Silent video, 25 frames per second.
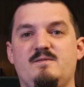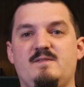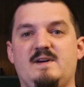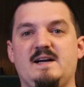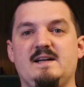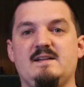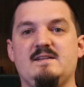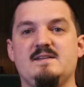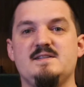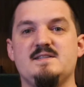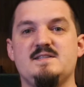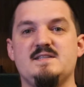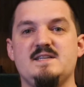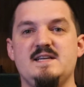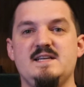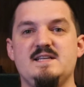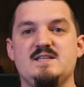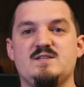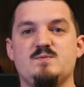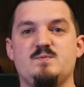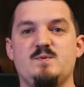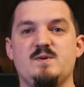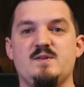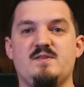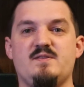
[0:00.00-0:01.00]
violence
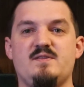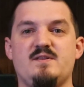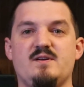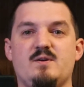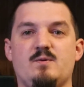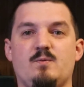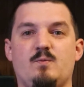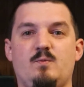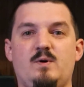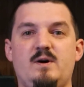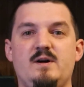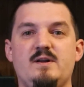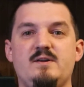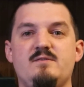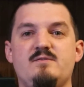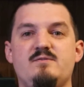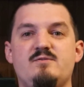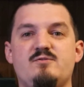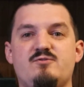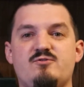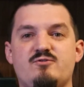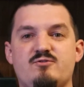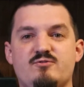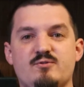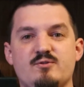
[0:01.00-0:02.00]
is with their
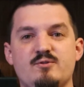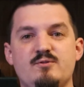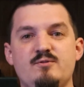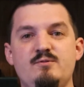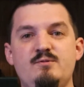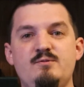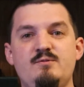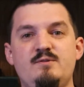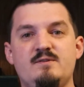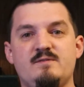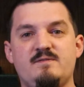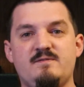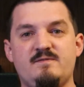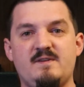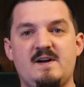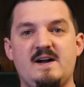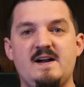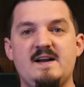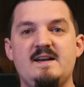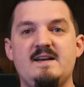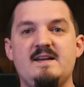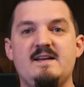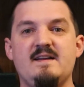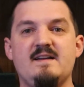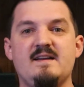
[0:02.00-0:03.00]
one true
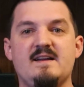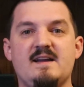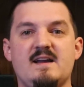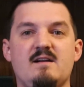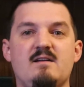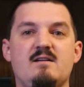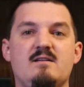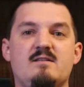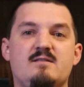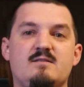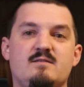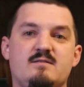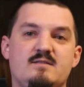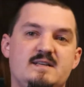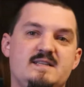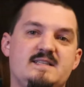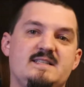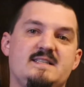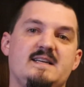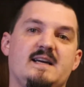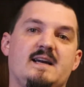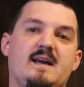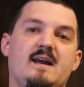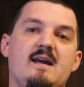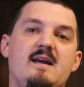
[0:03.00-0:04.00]
defining
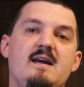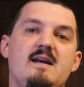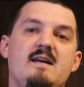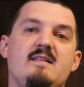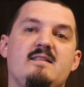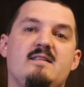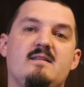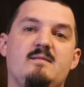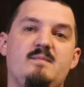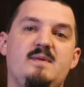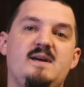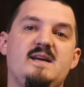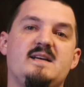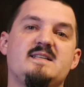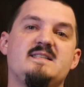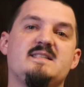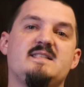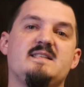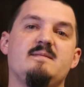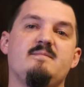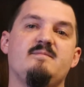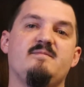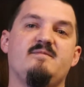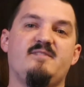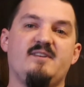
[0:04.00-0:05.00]
characteristic that makes
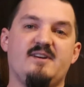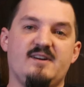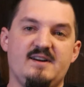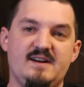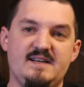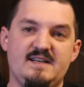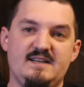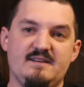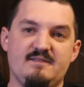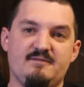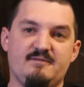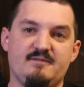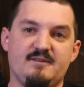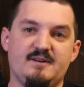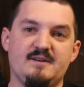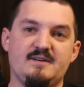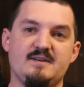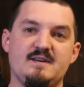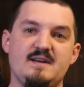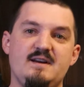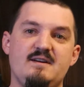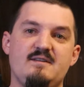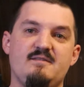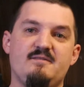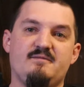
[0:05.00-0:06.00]
them very
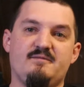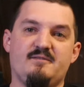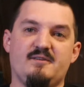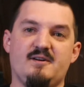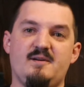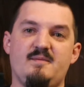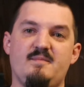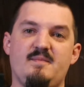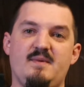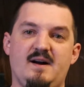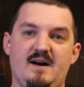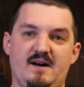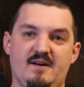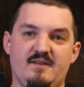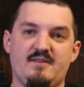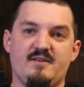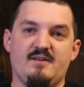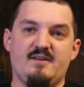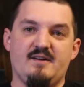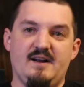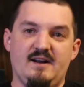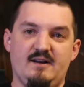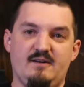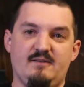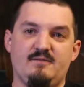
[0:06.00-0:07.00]
different from
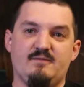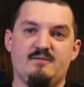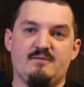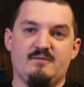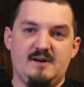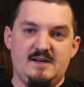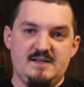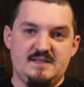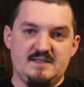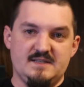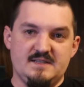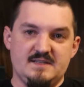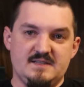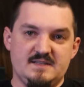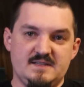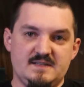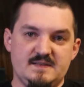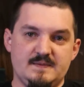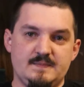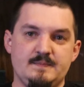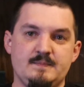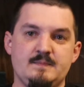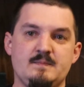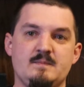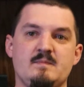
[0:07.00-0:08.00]
other elf
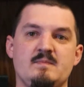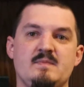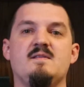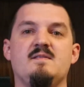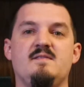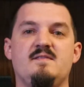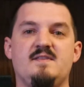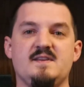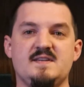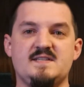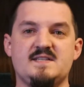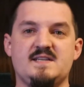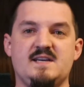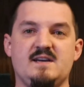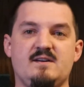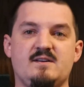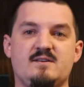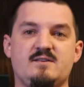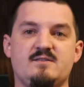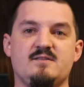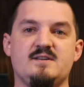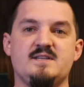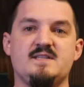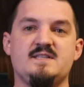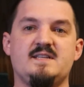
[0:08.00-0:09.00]
races. This
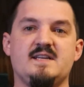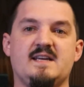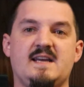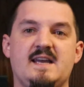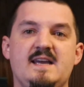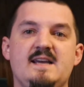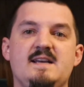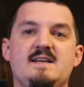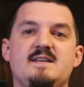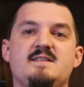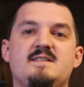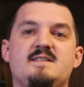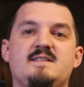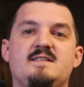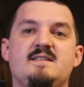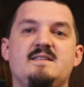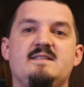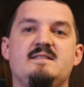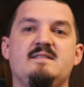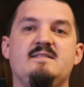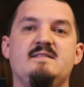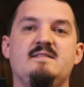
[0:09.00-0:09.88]
characteristic is